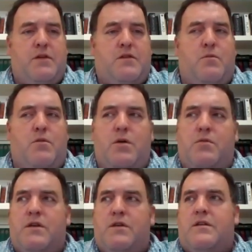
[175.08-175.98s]
picture.
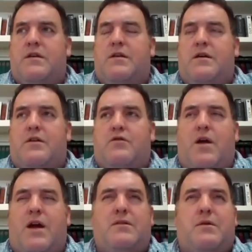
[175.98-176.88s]
One was
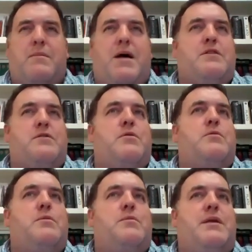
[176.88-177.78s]
trying to imagine what
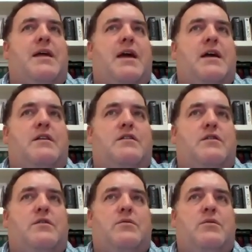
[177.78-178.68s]
it would be like
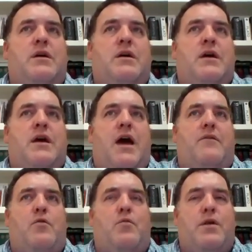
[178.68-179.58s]
to
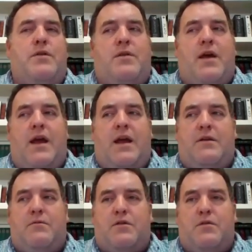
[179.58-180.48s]
have a withered
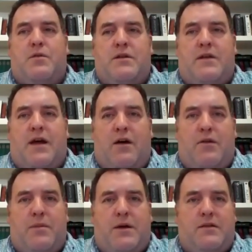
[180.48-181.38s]
hand and restore it to
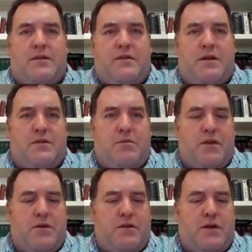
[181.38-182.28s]
health, because it's
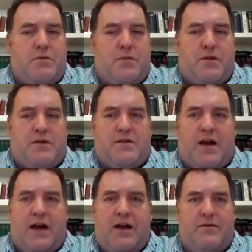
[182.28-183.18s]
one of those things where the
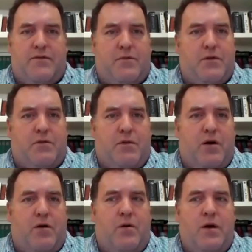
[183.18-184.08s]
size of it would
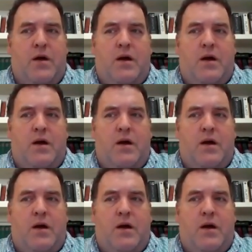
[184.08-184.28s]
grow.